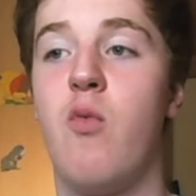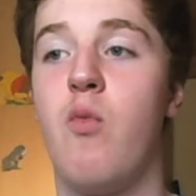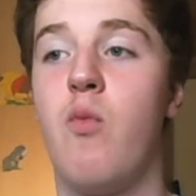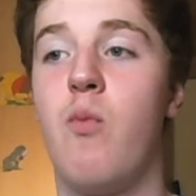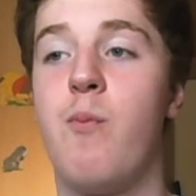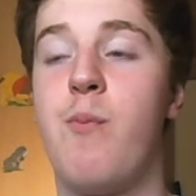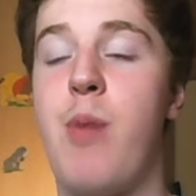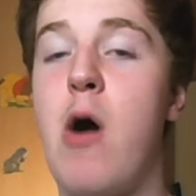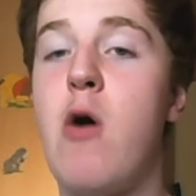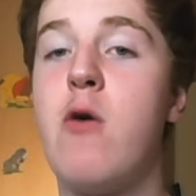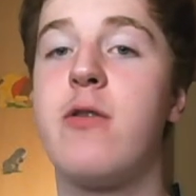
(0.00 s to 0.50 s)

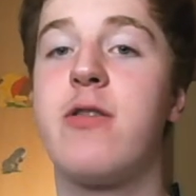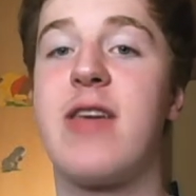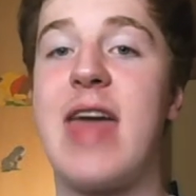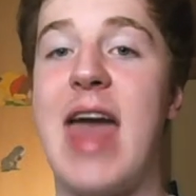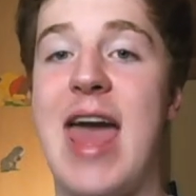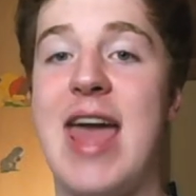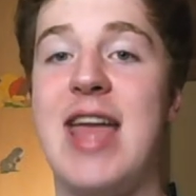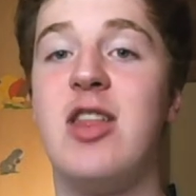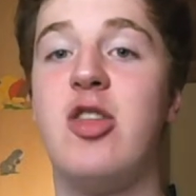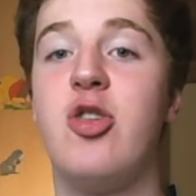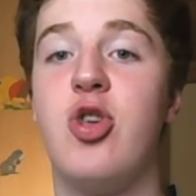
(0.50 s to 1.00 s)
both get
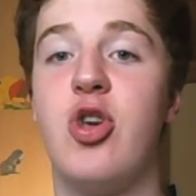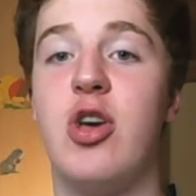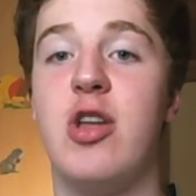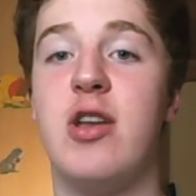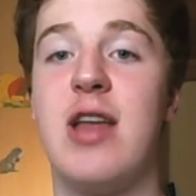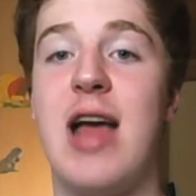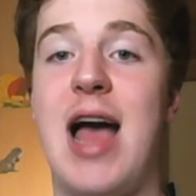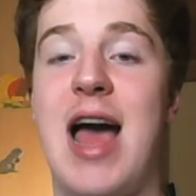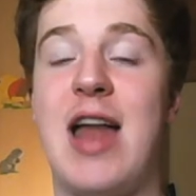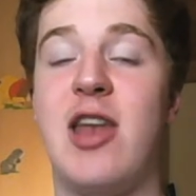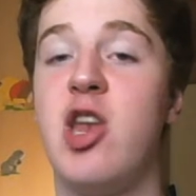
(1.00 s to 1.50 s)
injured.
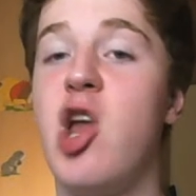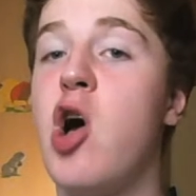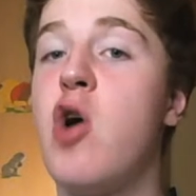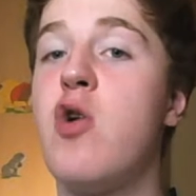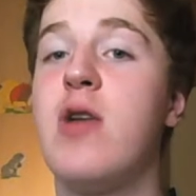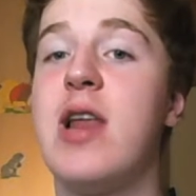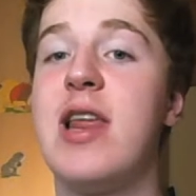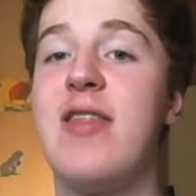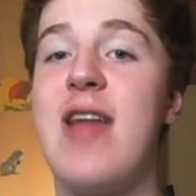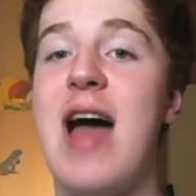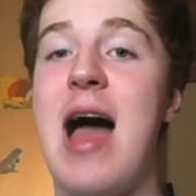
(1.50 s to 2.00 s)
And not
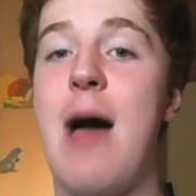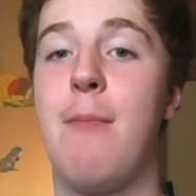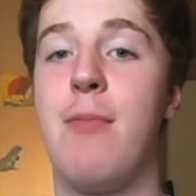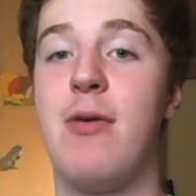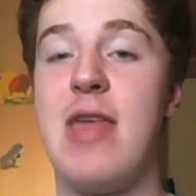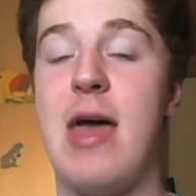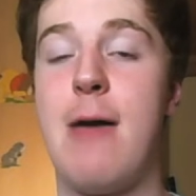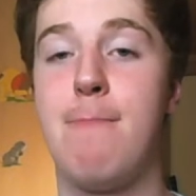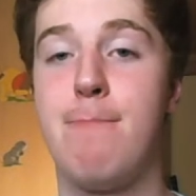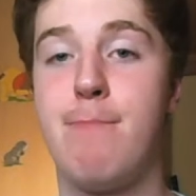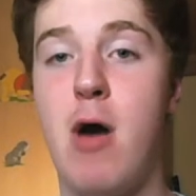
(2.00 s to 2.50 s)
only that, but
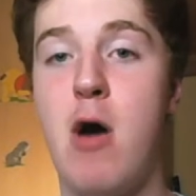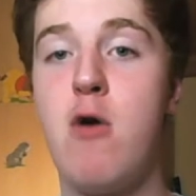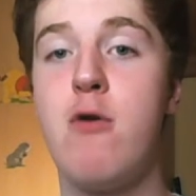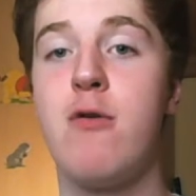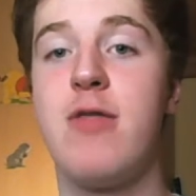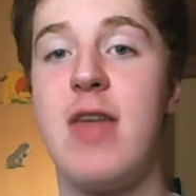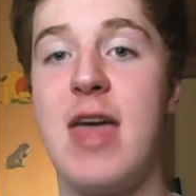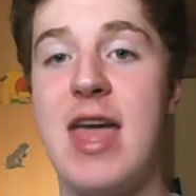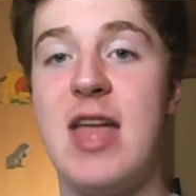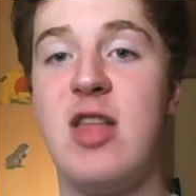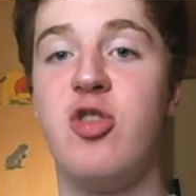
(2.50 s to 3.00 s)
they're both
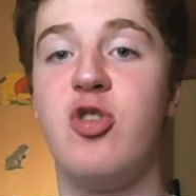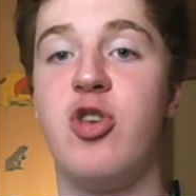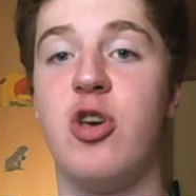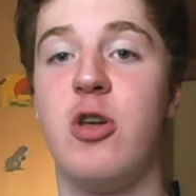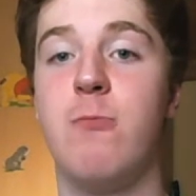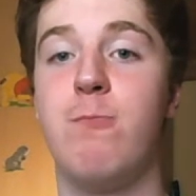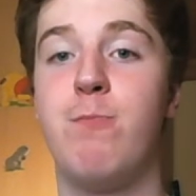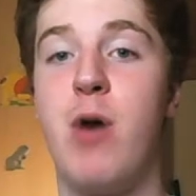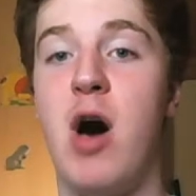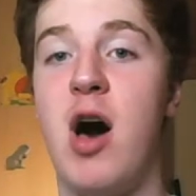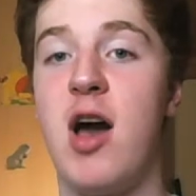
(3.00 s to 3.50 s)

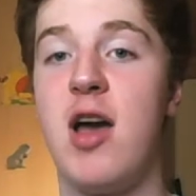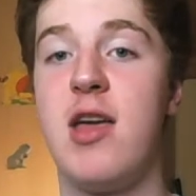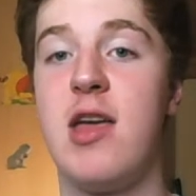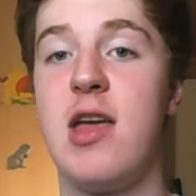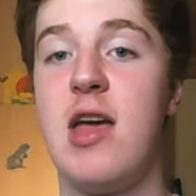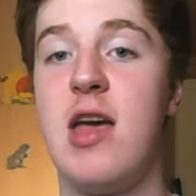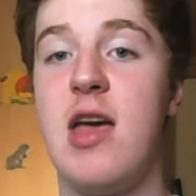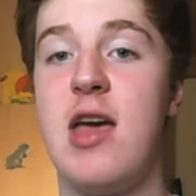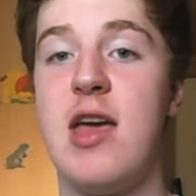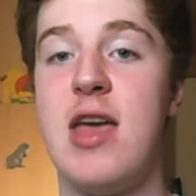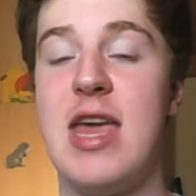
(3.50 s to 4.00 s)
injured by
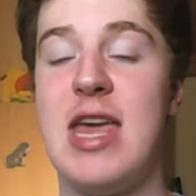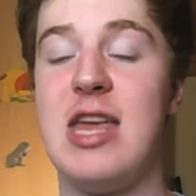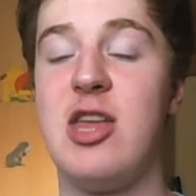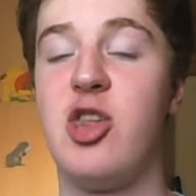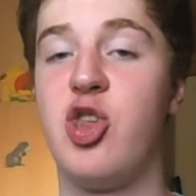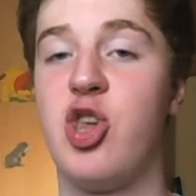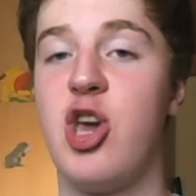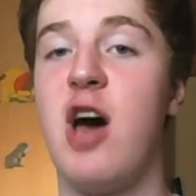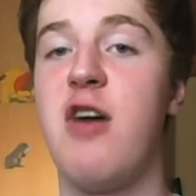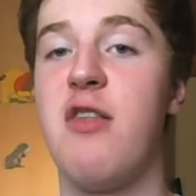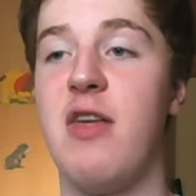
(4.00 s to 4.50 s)

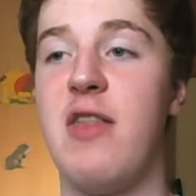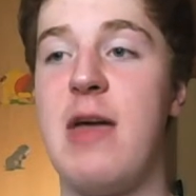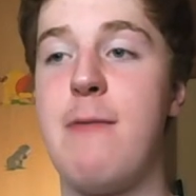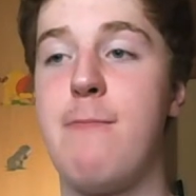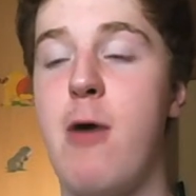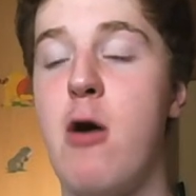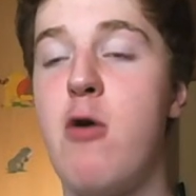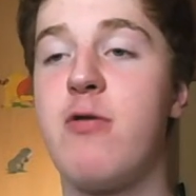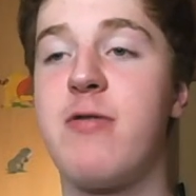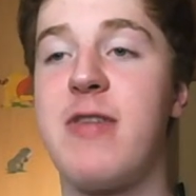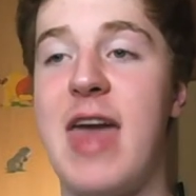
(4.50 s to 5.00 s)
each other. They
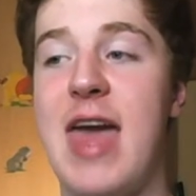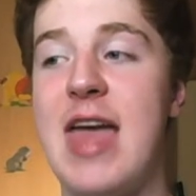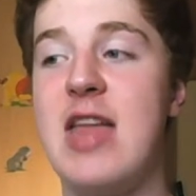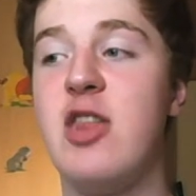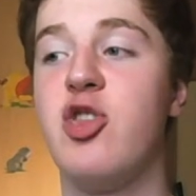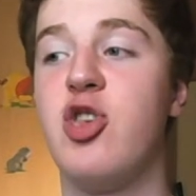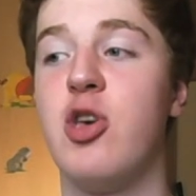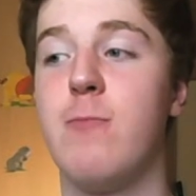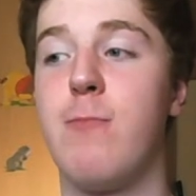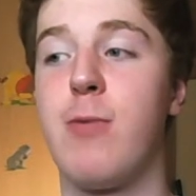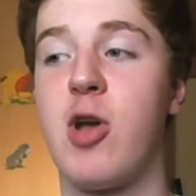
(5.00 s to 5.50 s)
both get
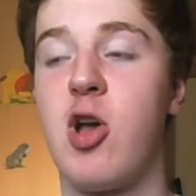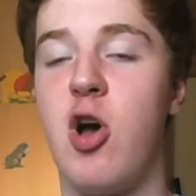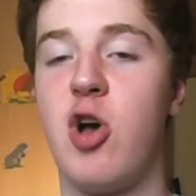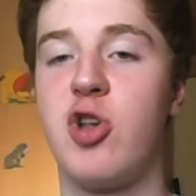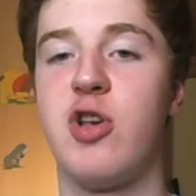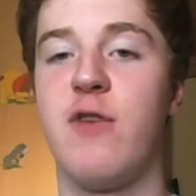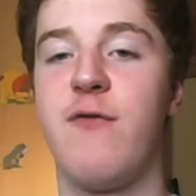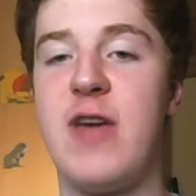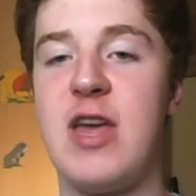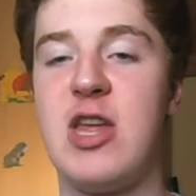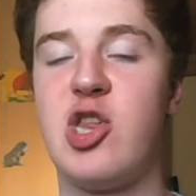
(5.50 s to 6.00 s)
injured because
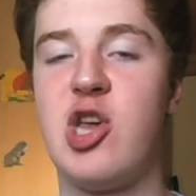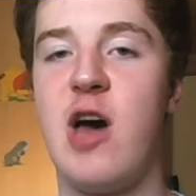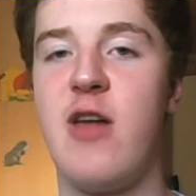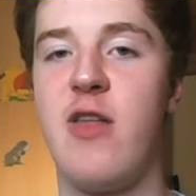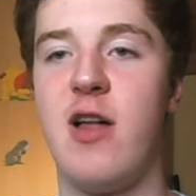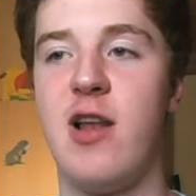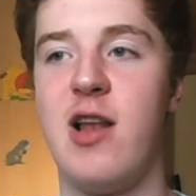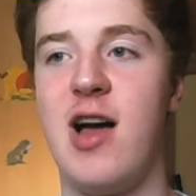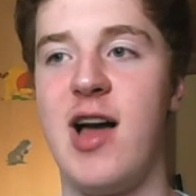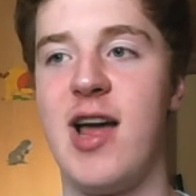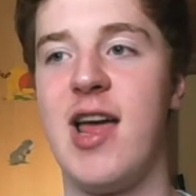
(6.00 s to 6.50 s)
of each other.
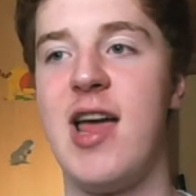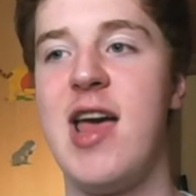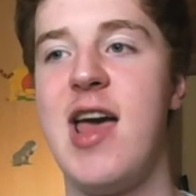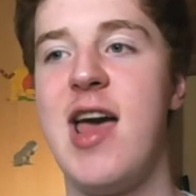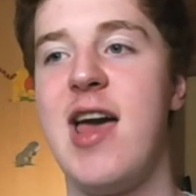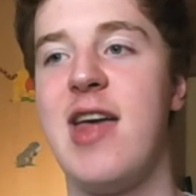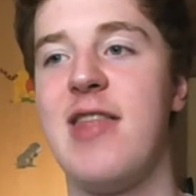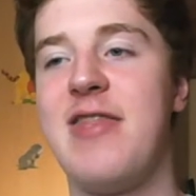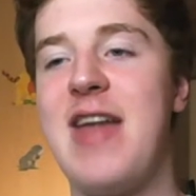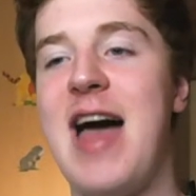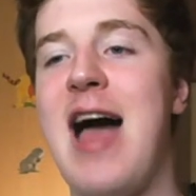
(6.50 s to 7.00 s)
Like,
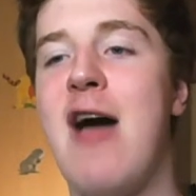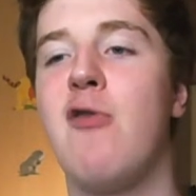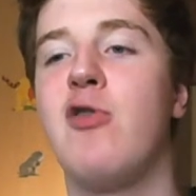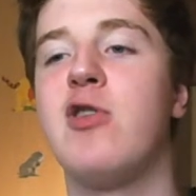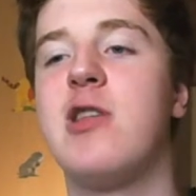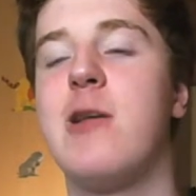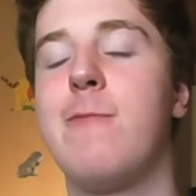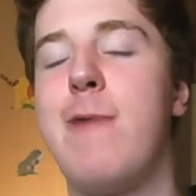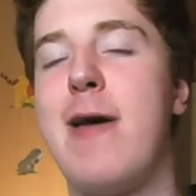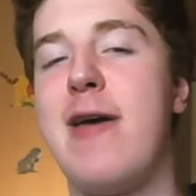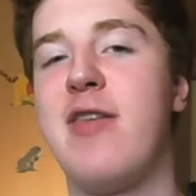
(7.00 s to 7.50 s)
that was
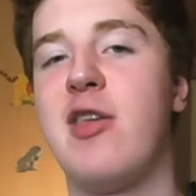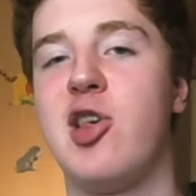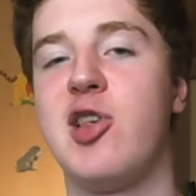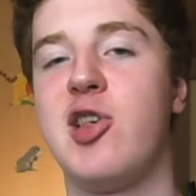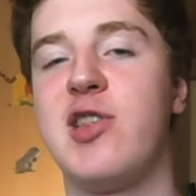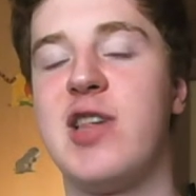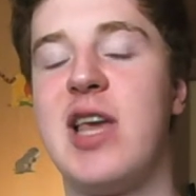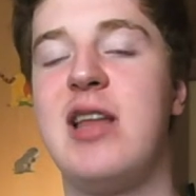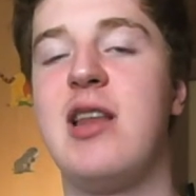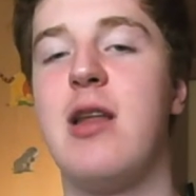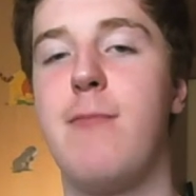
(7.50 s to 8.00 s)
the bit that just
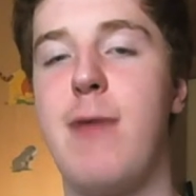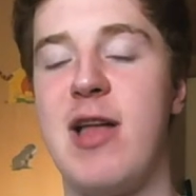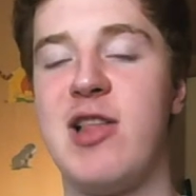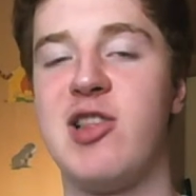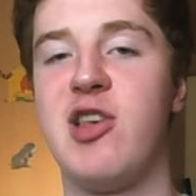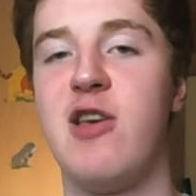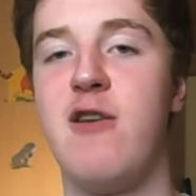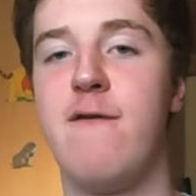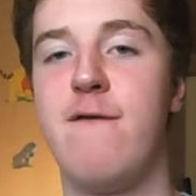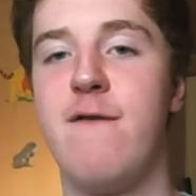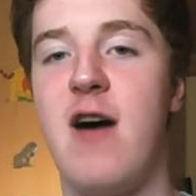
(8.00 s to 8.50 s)
seemed a bit
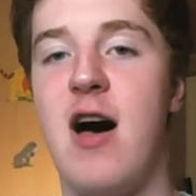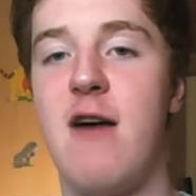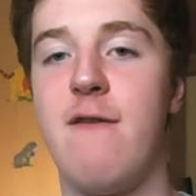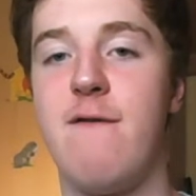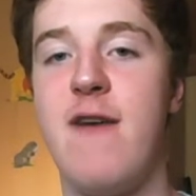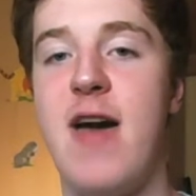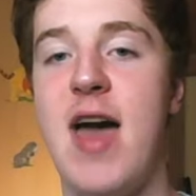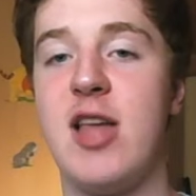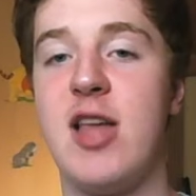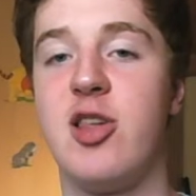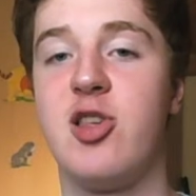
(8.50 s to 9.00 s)
too
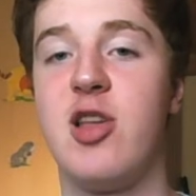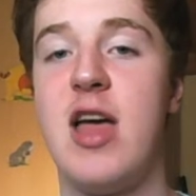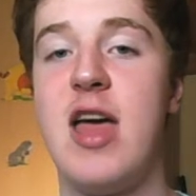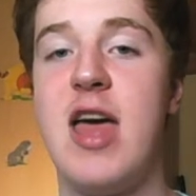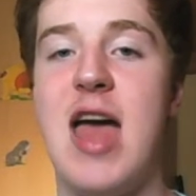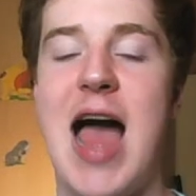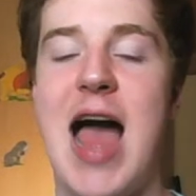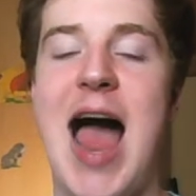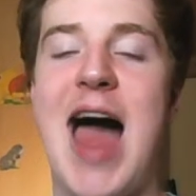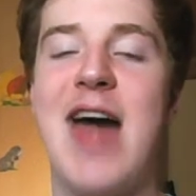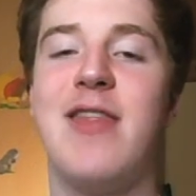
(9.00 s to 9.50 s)
far-fetched.
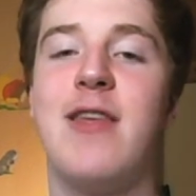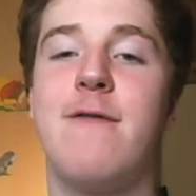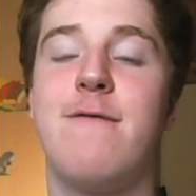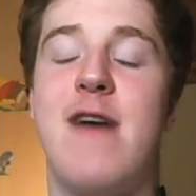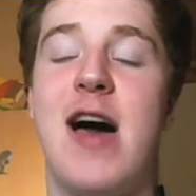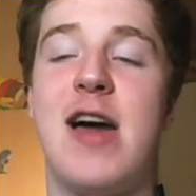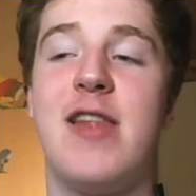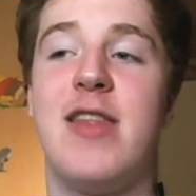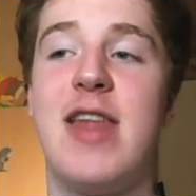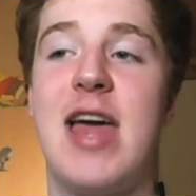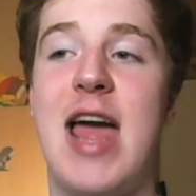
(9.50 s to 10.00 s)
And the
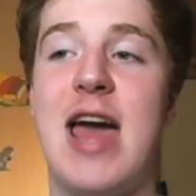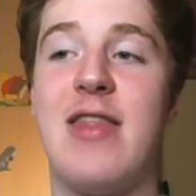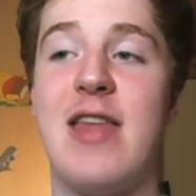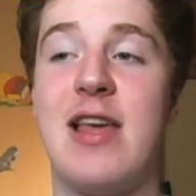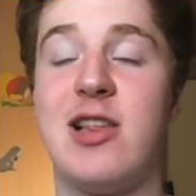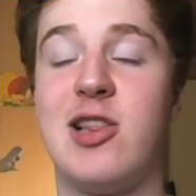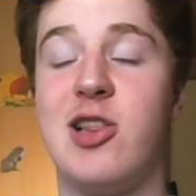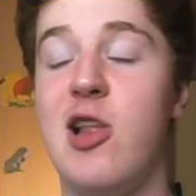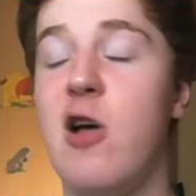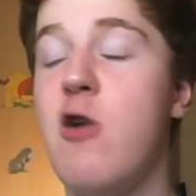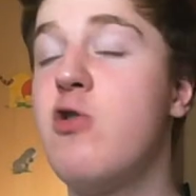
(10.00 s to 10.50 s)
fact that there's
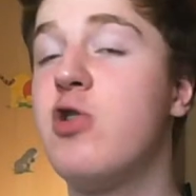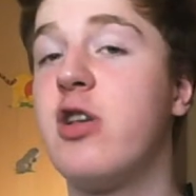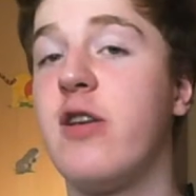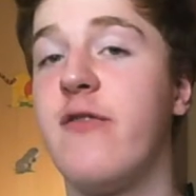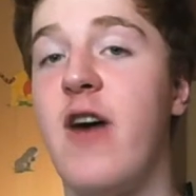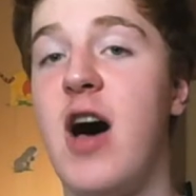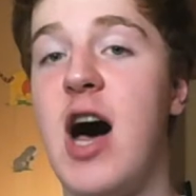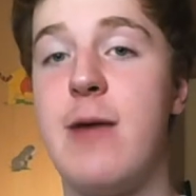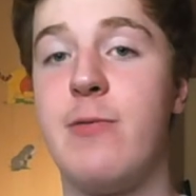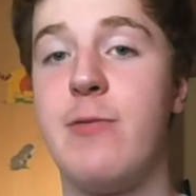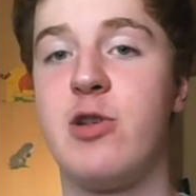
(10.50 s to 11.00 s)
loads of
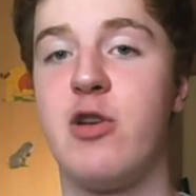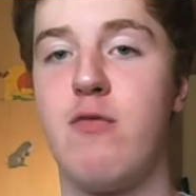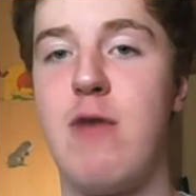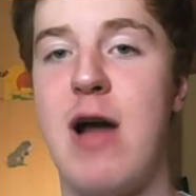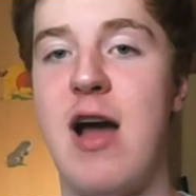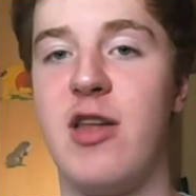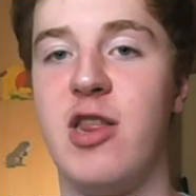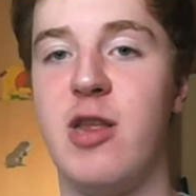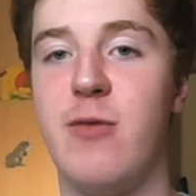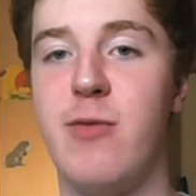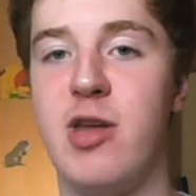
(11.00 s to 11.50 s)
hype
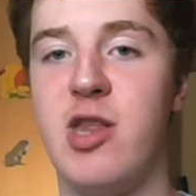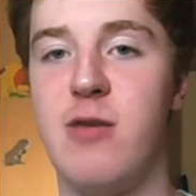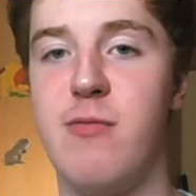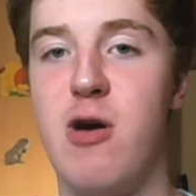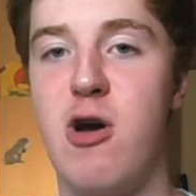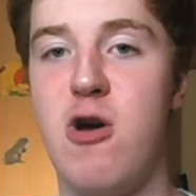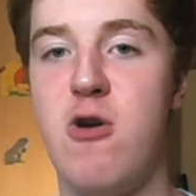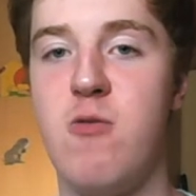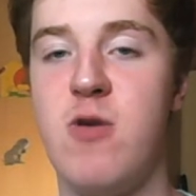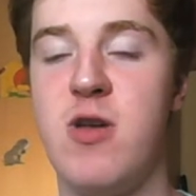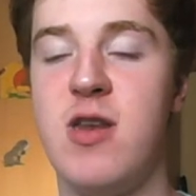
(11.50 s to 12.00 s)
surrounding them at the
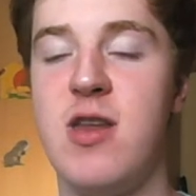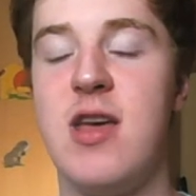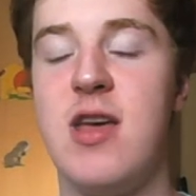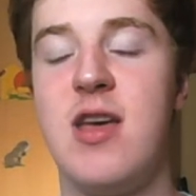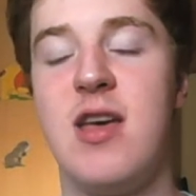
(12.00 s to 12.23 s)
moment,